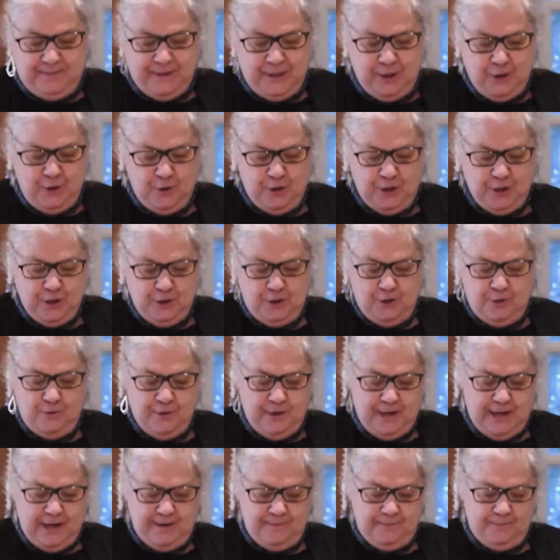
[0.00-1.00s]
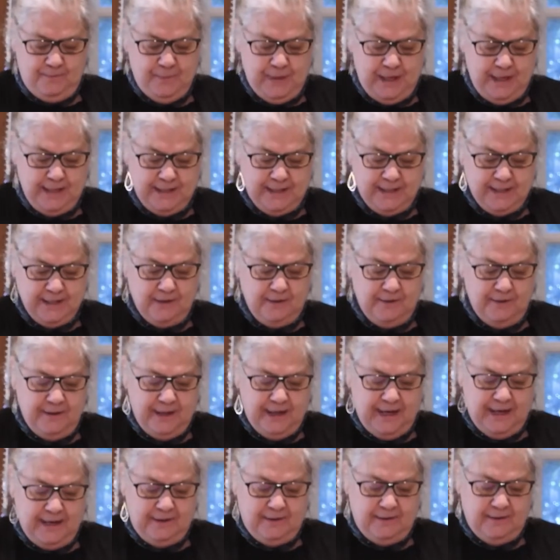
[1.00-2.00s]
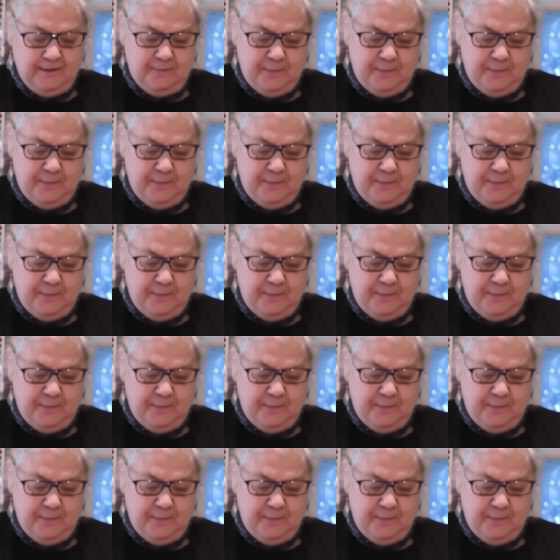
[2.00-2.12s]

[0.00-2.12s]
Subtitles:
you can do that. Until then,